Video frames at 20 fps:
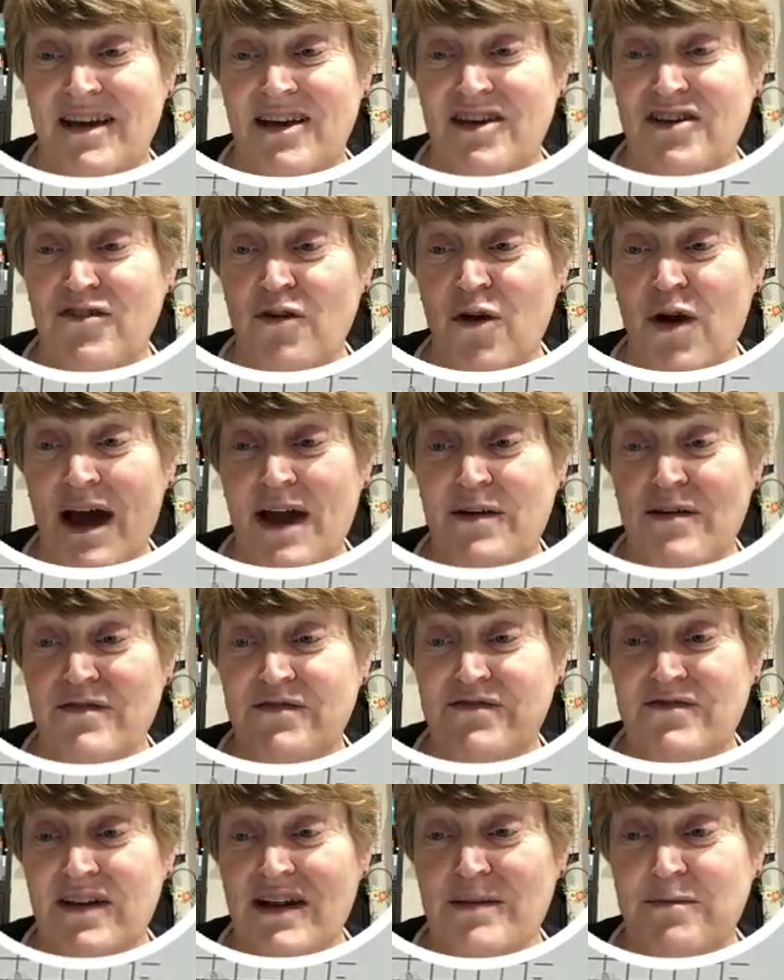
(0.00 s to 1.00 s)
You're out
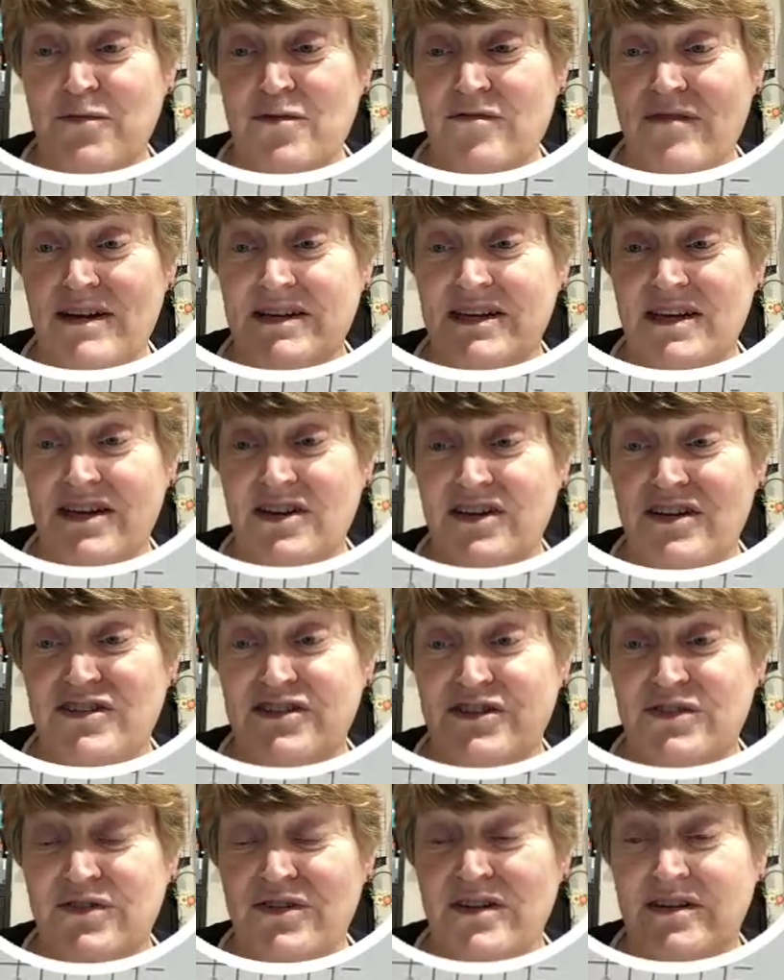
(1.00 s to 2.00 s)
of vellum already, are you,
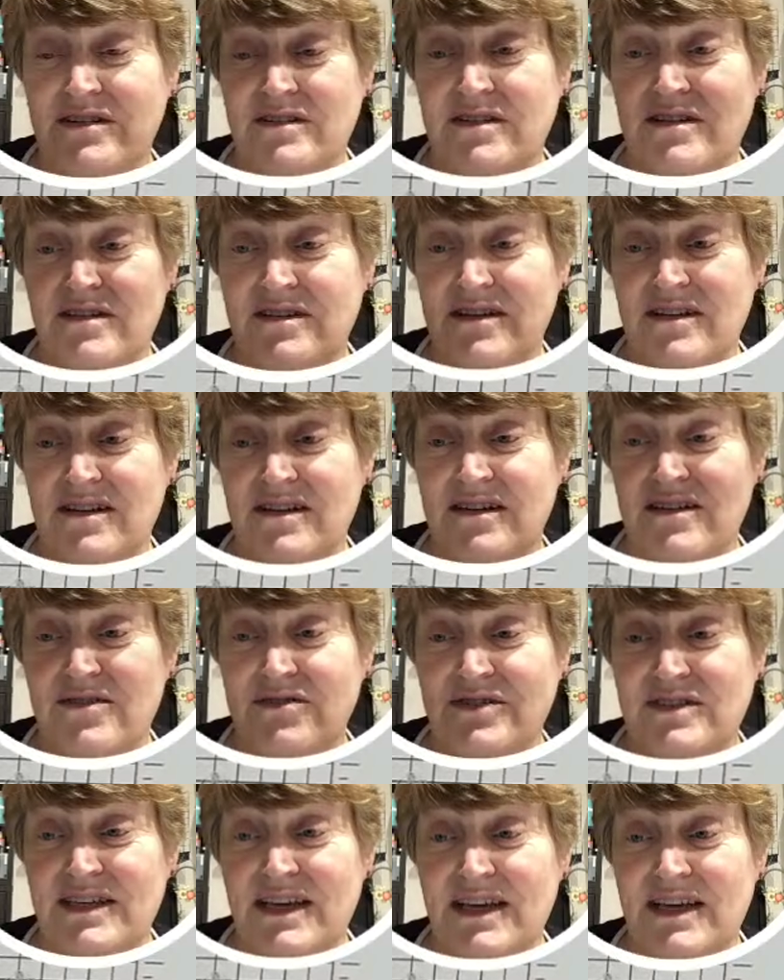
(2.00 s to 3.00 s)
Joy?
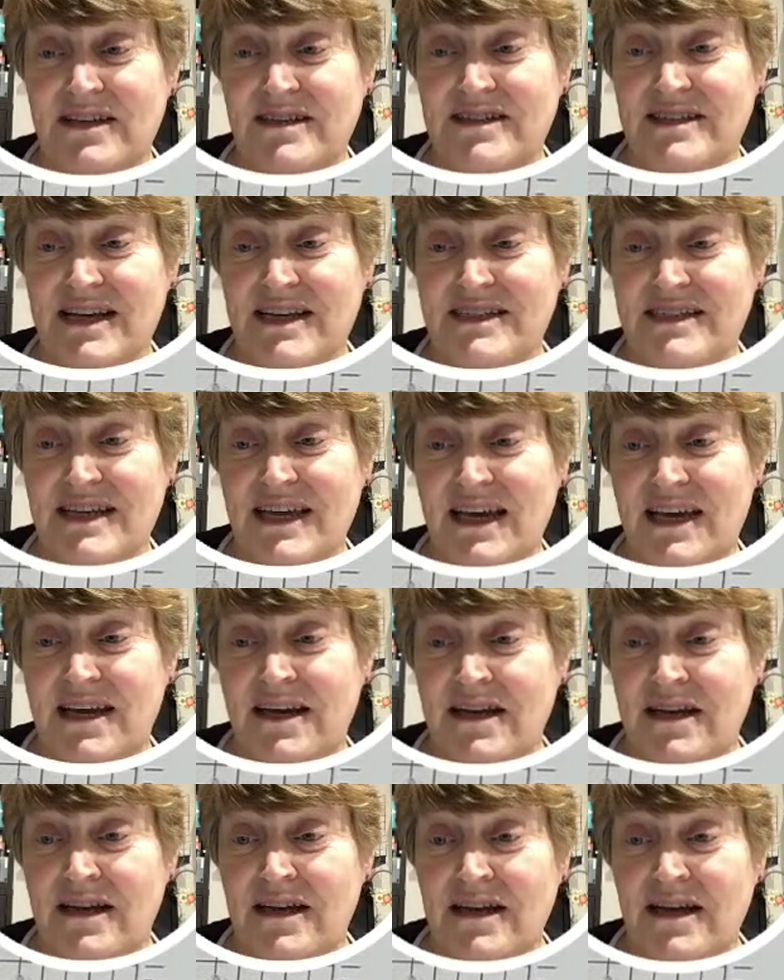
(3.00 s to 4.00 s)
Oh, dear. Sad to hear.
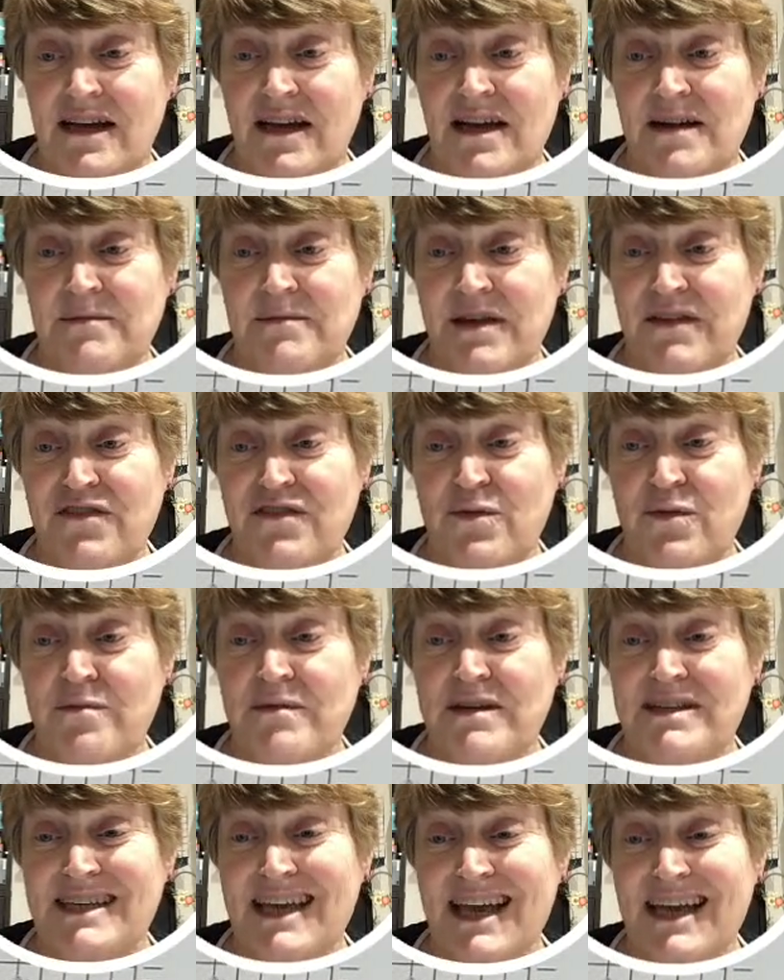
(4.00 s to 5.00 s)
If you want
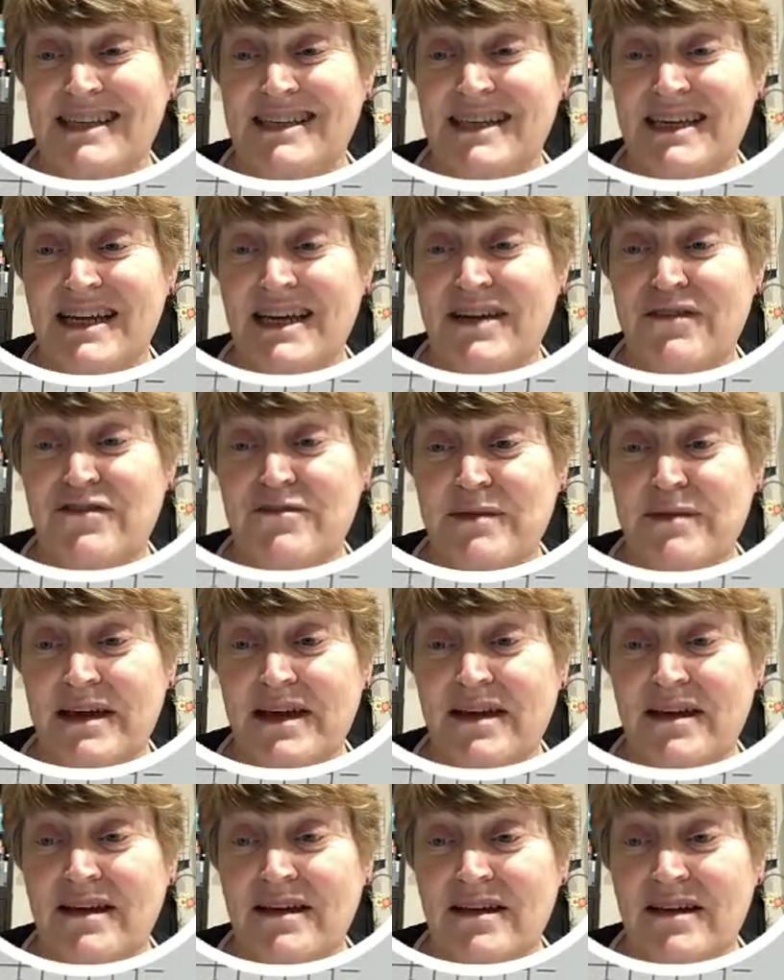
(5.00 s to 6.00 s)
me to get any from
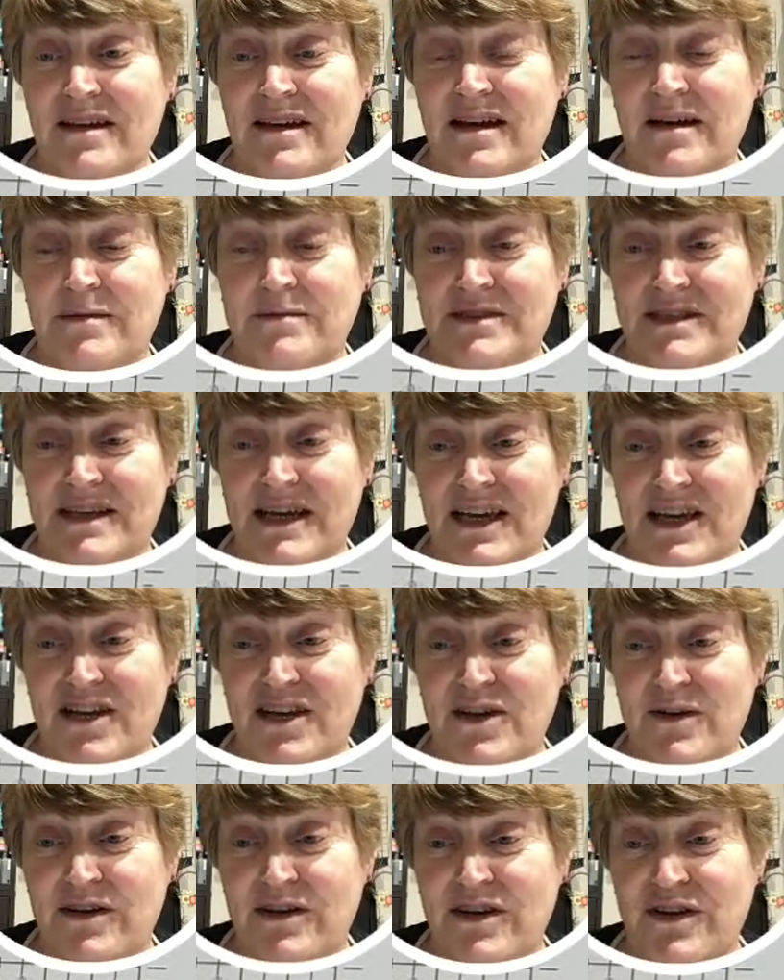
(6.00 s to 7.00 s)
here, I'm seeing
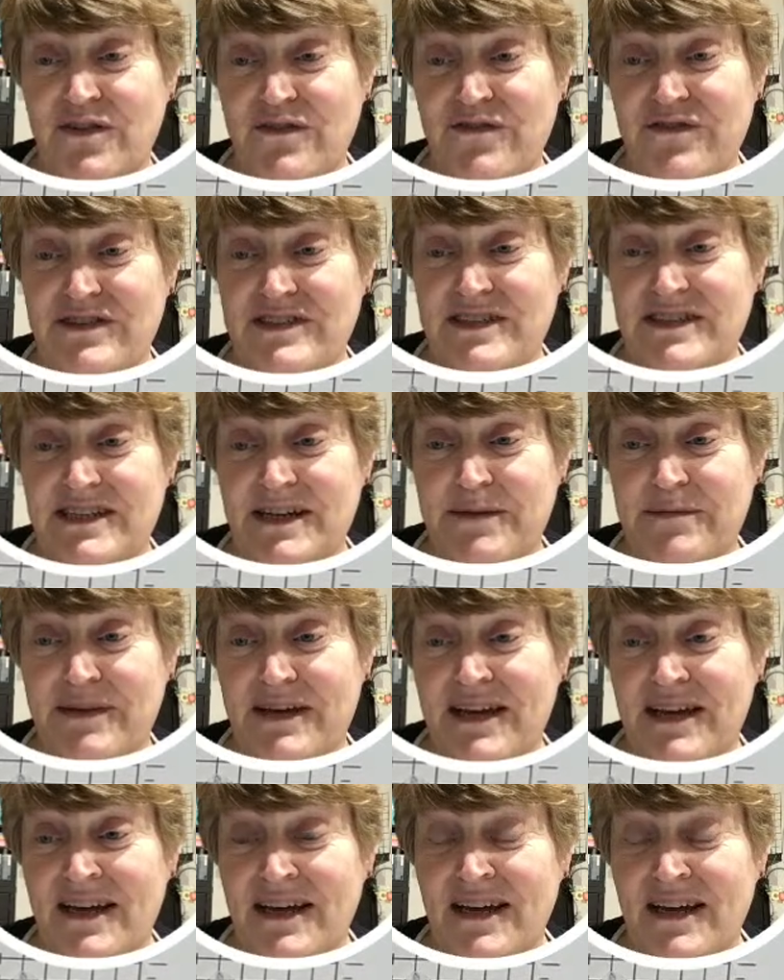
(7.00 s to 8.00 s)
you. I know you're visiting
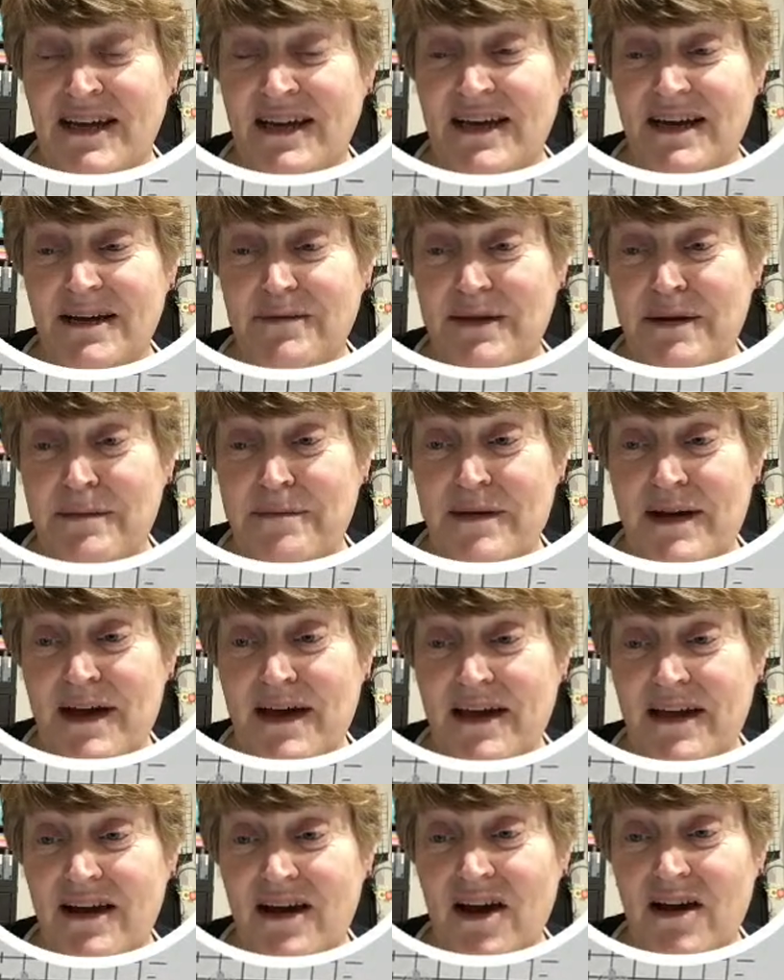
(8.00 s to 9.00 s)
me in
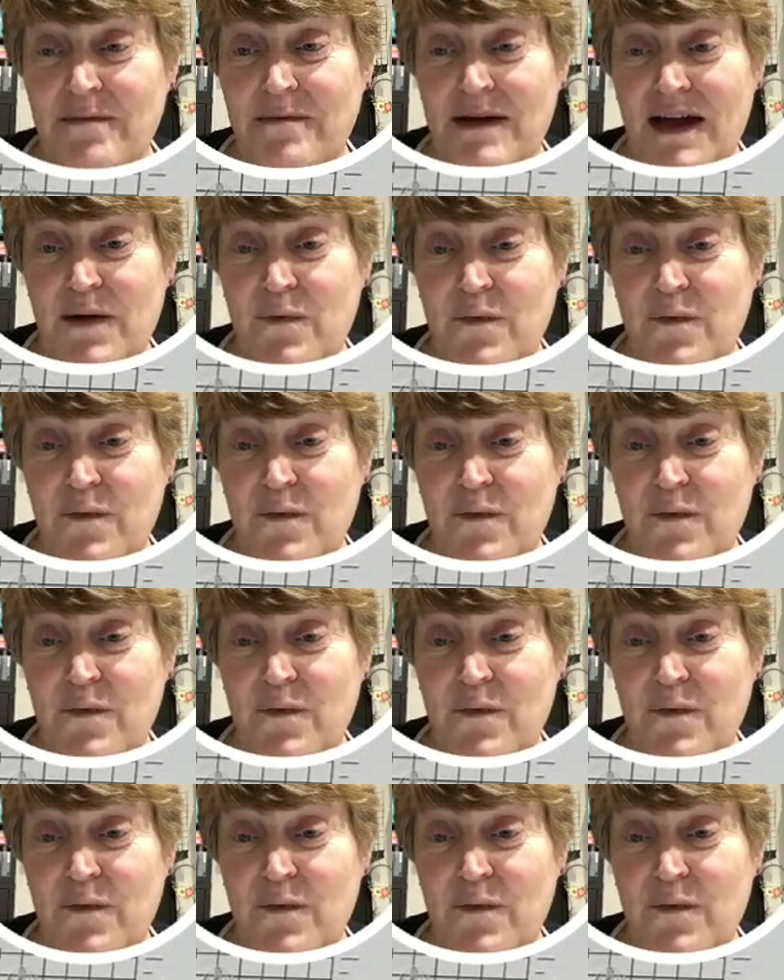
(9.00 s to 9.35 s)
May. I'm